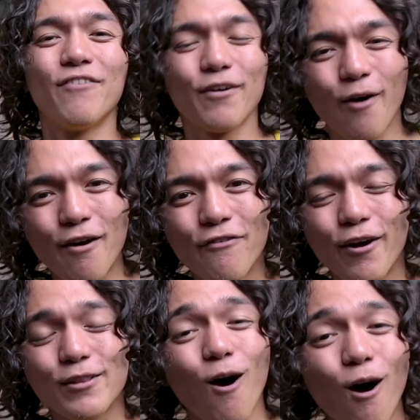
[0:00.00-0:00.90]
For
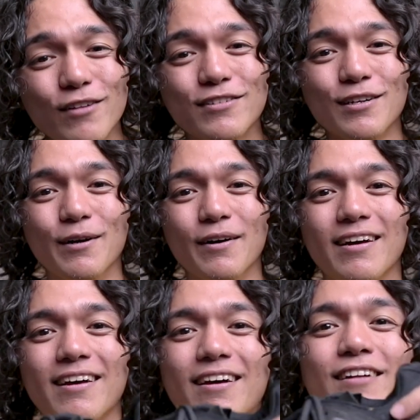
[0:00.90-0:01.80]
comfort also,
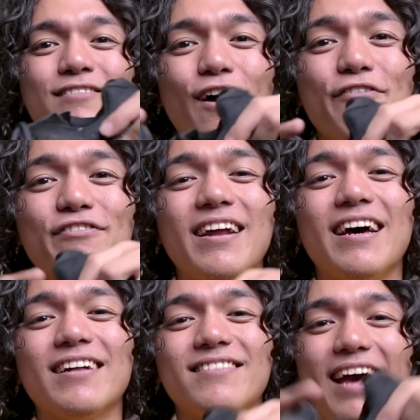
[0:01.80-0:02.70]

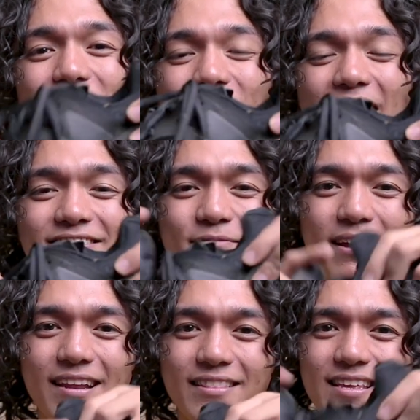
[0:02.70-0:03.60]
softness and
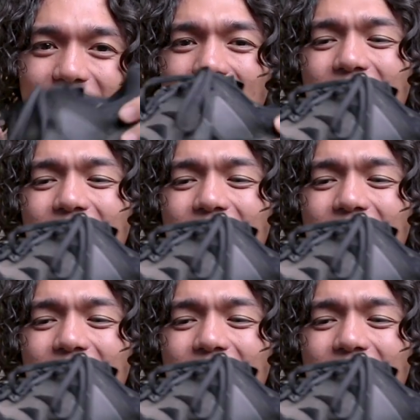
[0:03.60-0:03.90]
flexibility.